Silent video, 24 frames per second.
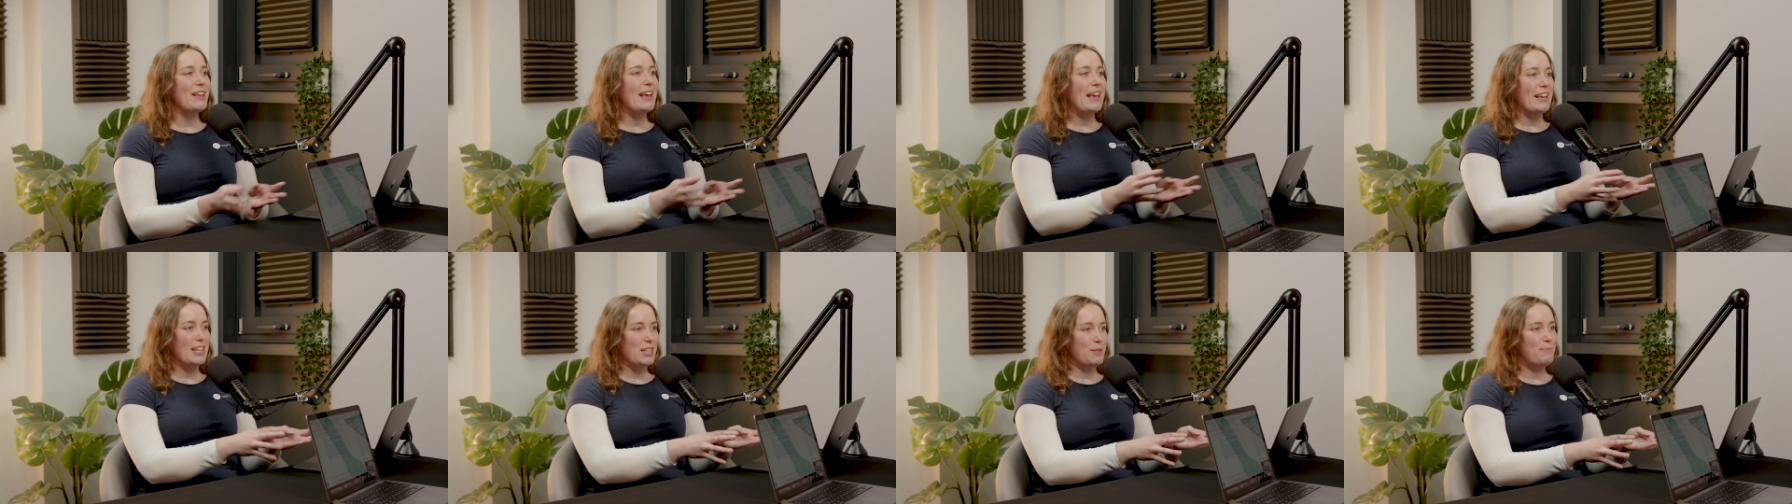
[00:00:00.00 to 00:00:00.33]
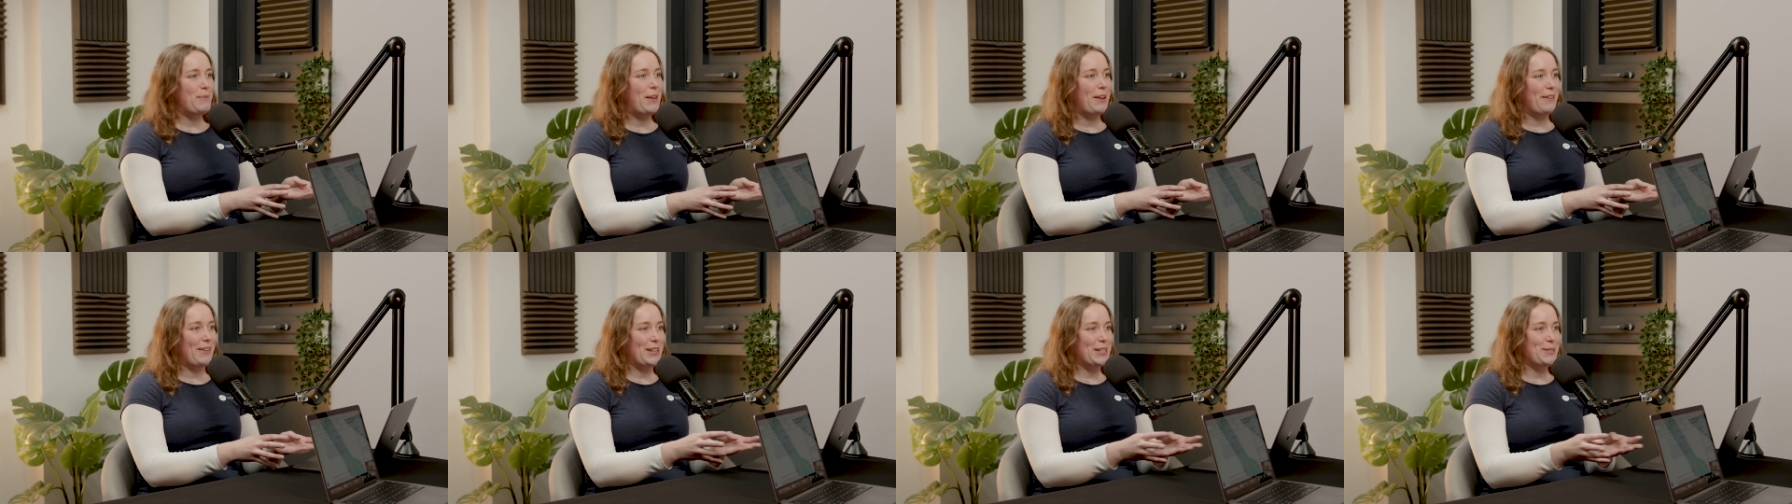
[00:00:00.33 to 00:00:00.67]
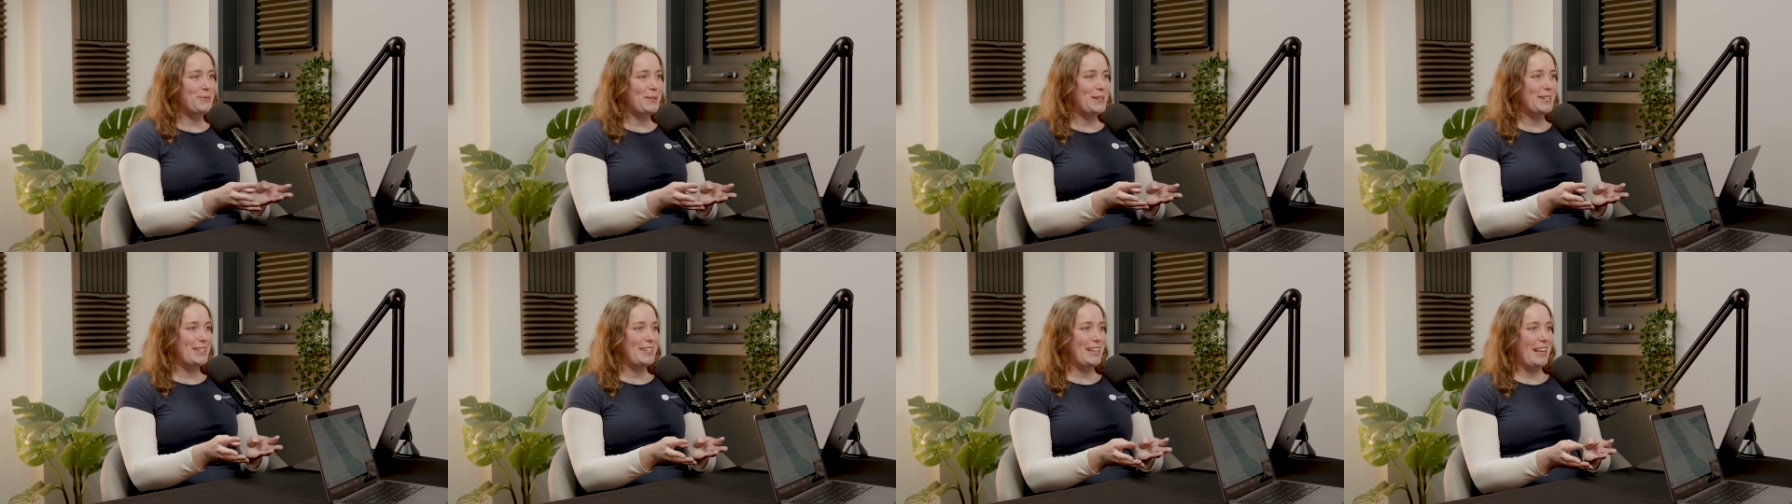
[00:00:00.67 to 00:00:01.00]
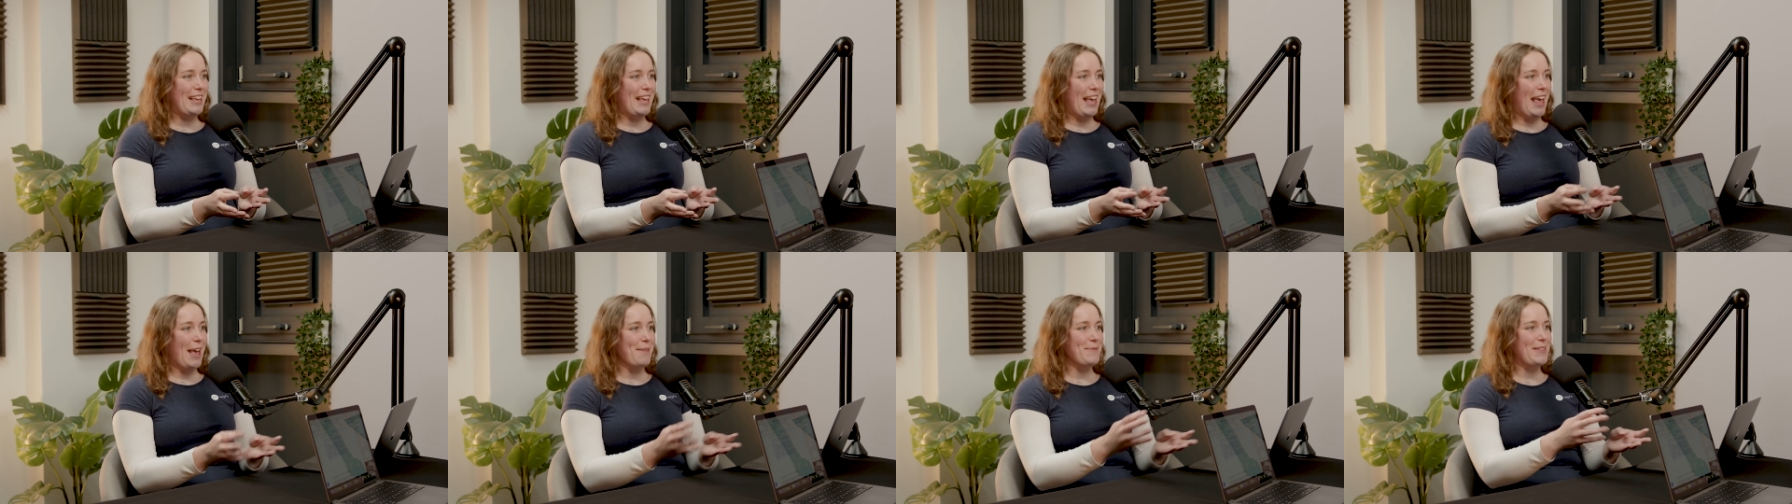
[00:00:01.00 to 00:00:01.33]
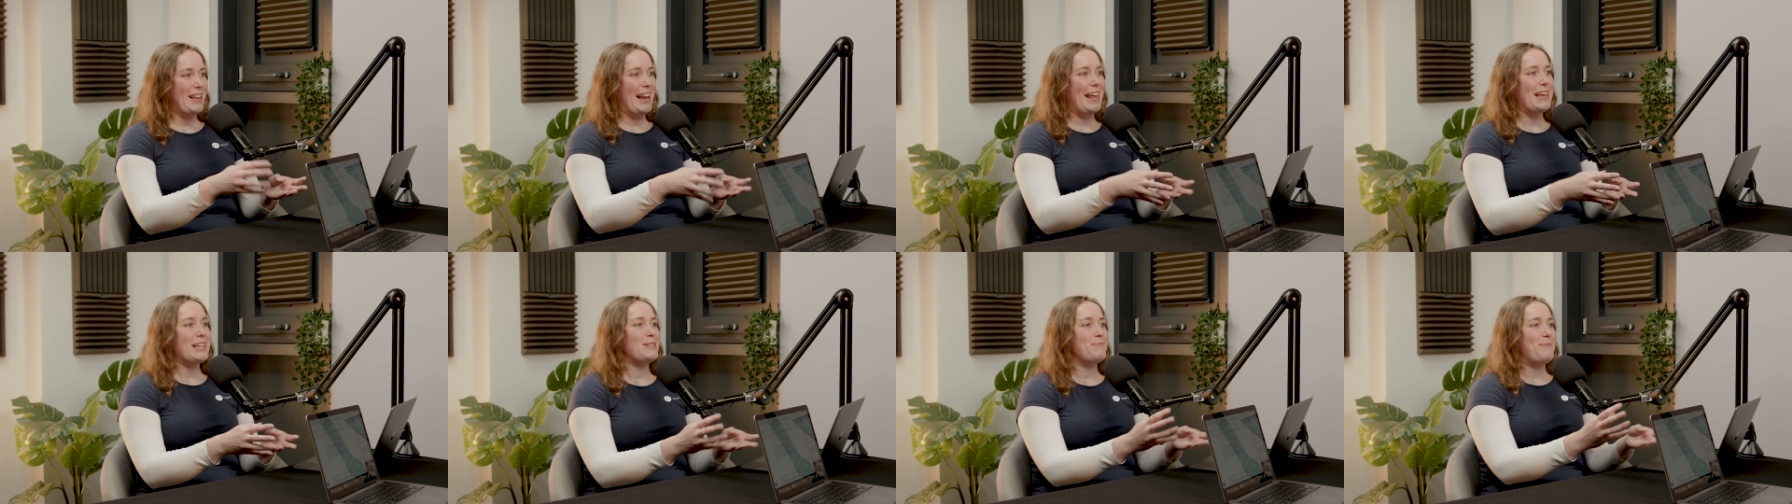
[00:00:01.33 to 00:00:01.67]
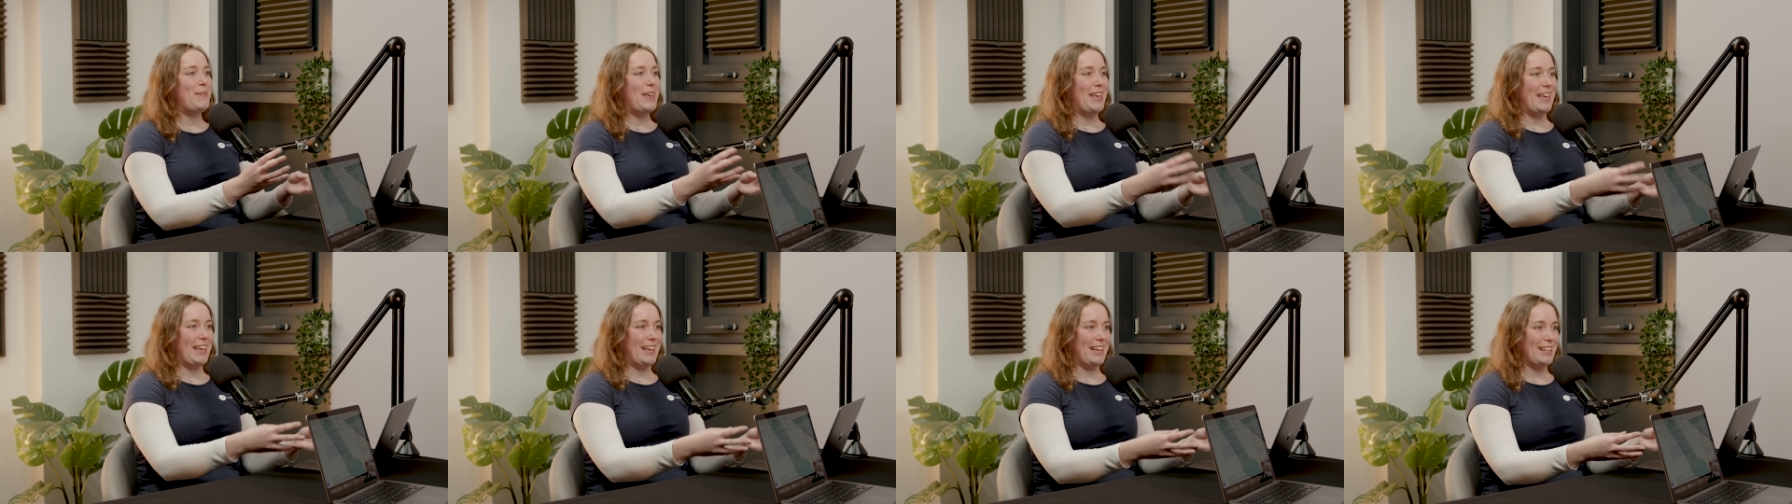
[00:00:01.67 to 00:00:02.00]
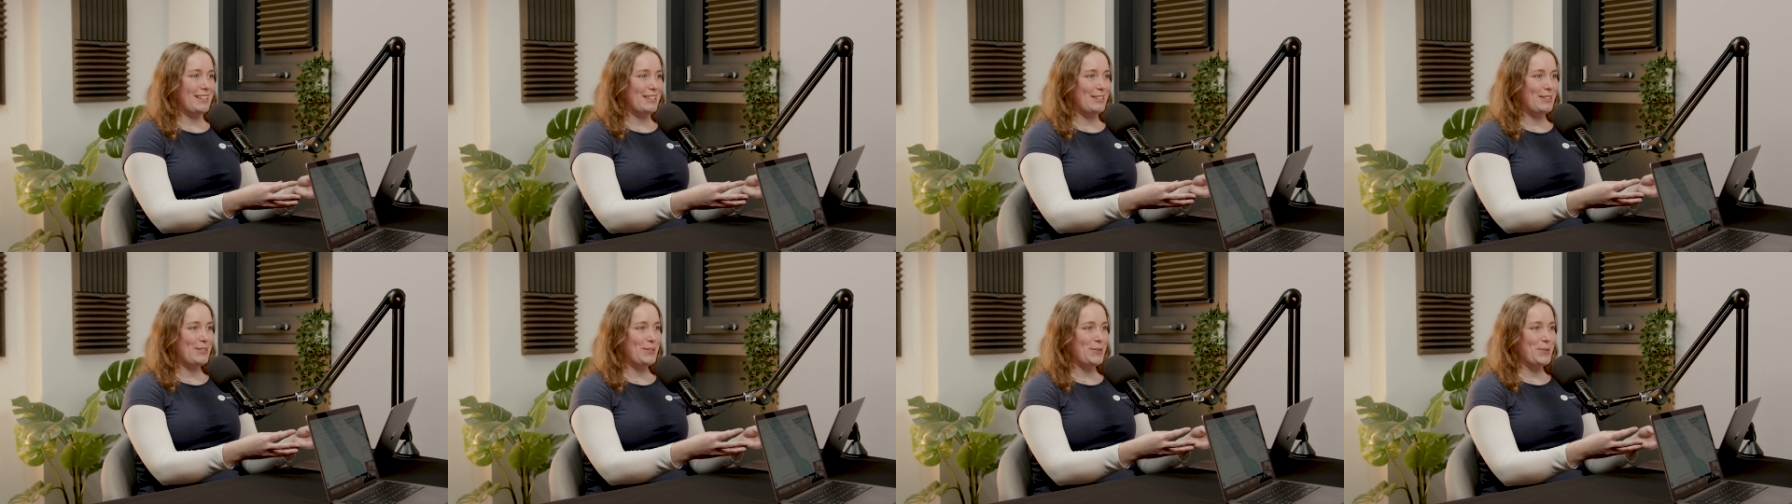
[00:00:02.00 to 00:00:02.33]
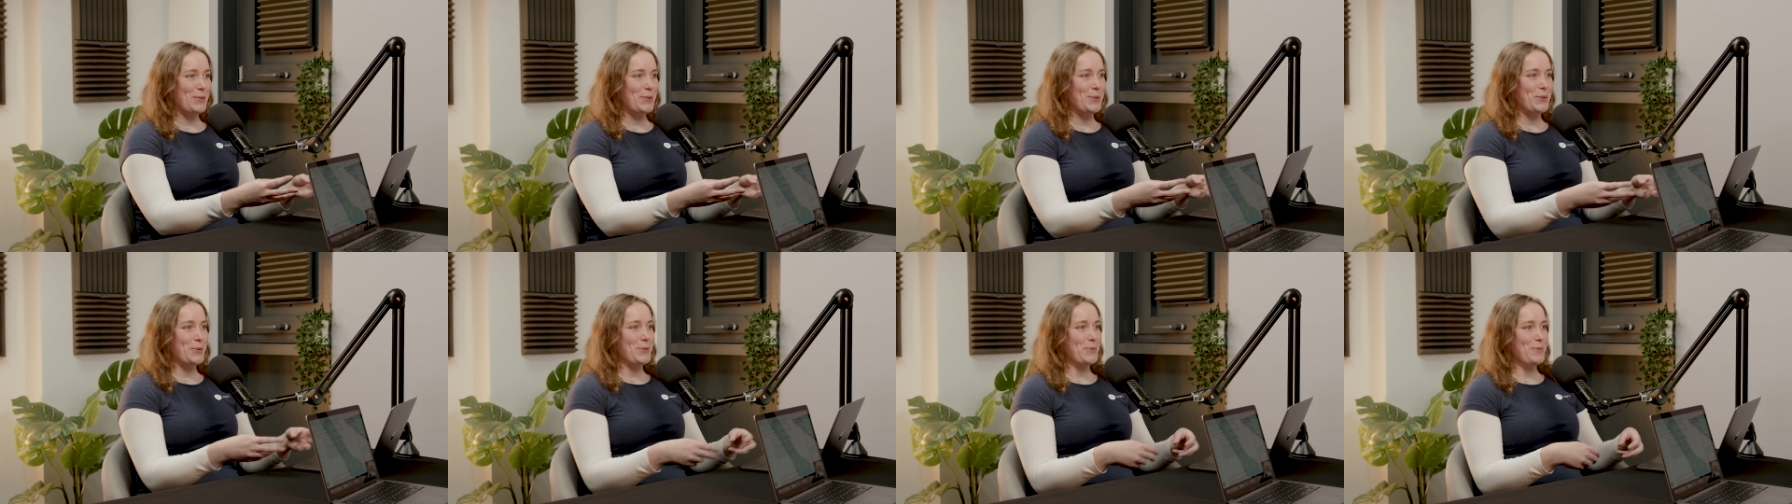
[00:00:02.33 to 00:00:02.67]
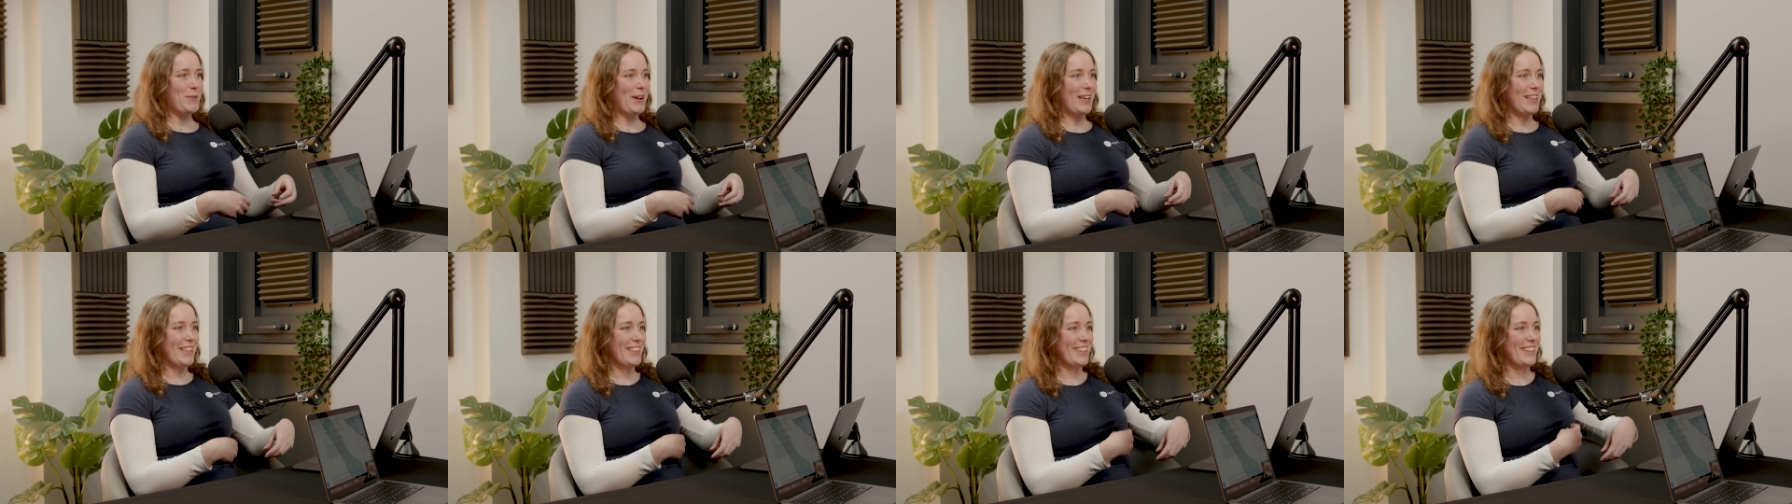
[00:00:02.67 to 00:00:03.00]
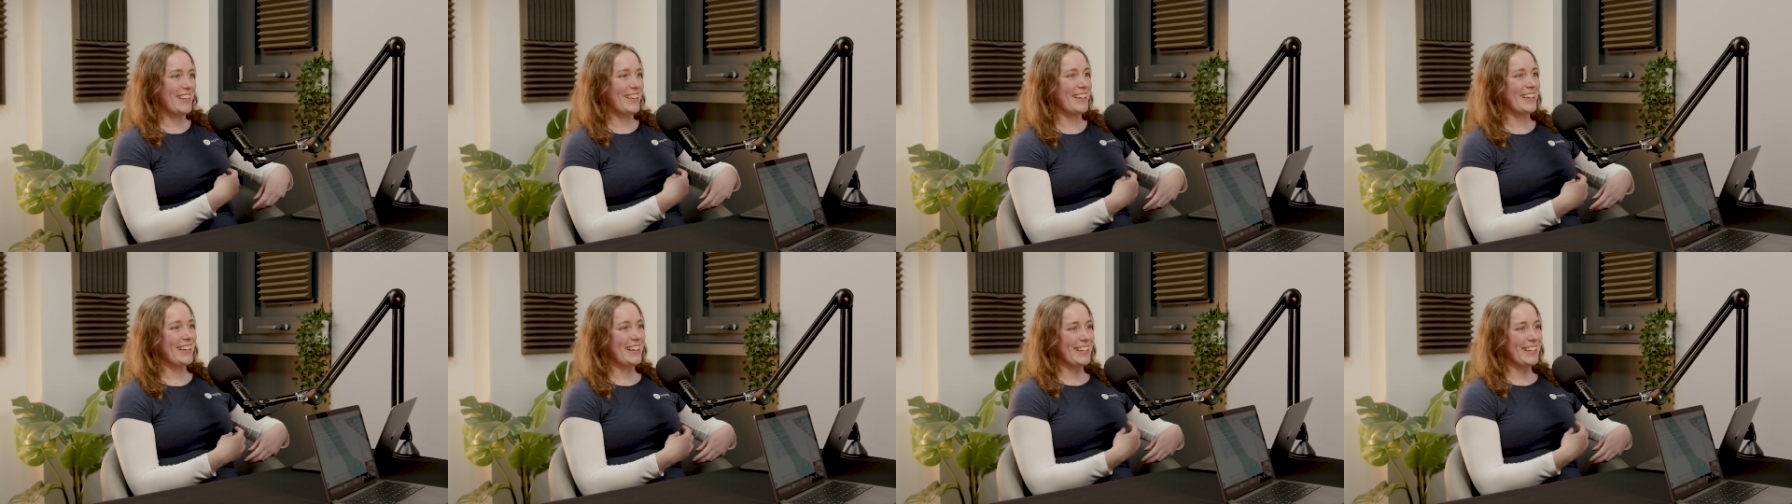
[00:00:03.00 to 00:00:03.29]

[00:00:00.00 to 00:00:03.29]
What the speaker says: experience which emulates being in store where the